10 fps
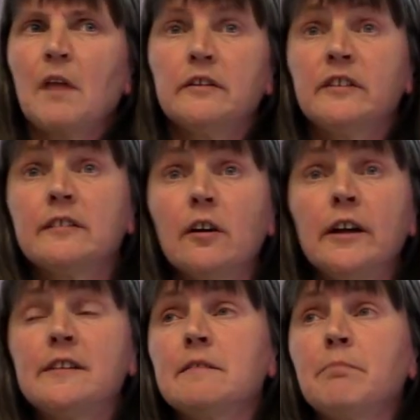
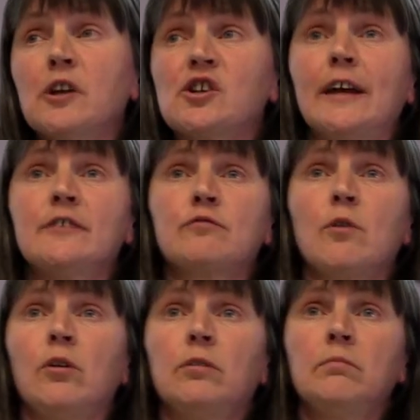decided much
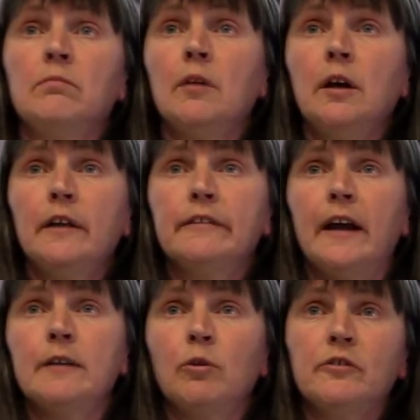later on
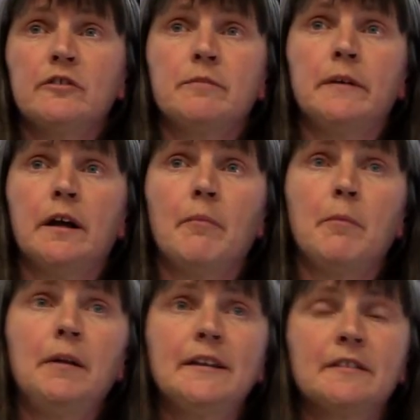that he wanted to become
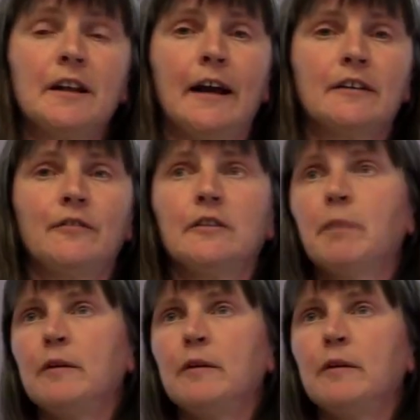a political activist,